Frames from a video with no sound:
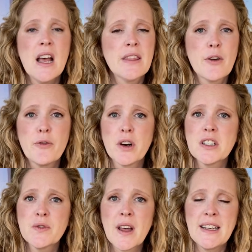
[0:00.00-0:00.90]
The
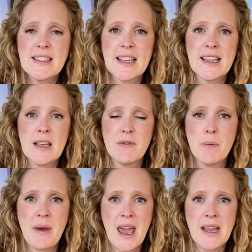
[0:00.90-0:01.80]
first flights that leave the
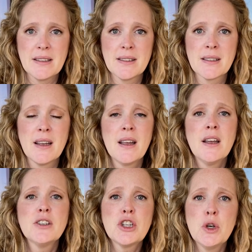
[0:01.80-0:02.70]
base,
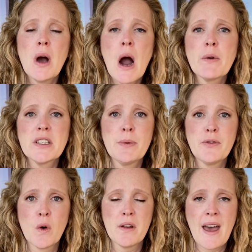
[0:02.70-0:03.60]
2 hours
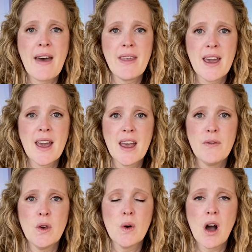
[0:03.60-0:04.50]
before that, they can
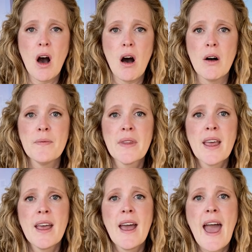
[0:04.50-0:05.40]
give you a call.
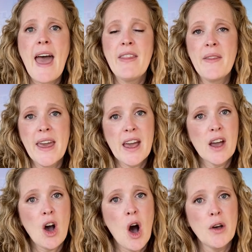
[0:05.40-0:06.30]
And then they
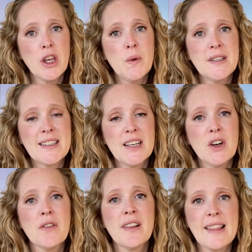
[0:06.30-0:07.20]
can call you
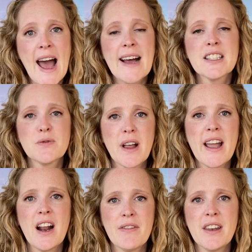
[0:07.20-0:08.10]
until the last
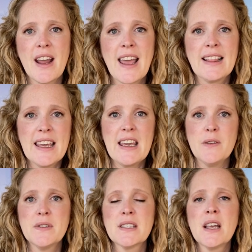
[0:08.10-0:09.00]
flight of the night
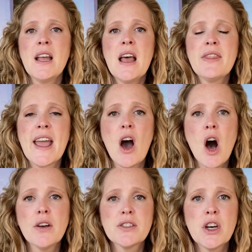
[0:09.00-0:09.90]
leaves. They
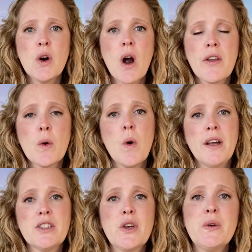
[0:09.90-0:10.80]
also are the
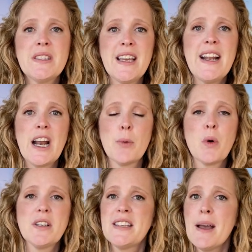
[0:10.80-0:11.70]
ones who sit
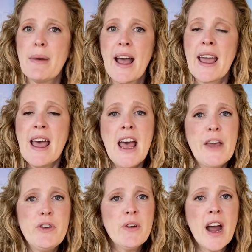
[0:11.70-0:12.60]
airport standby.
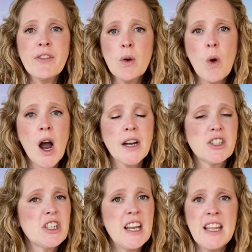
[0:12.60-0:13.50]
If you've ever
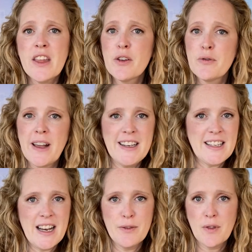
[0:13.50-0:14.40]
watched any other flight
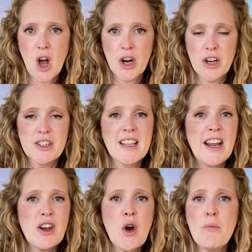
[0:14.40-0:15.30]
attendant vloggers,
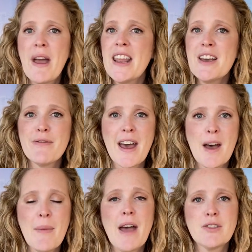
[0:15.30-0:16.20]
I know many of
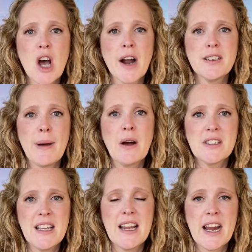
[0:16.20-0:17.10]
them have talked about
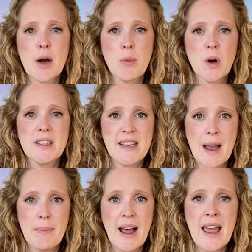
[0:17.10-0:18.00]
sitting airport
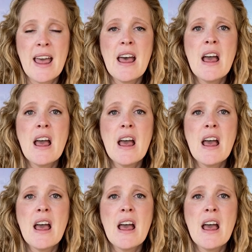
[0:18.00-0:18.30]
standby.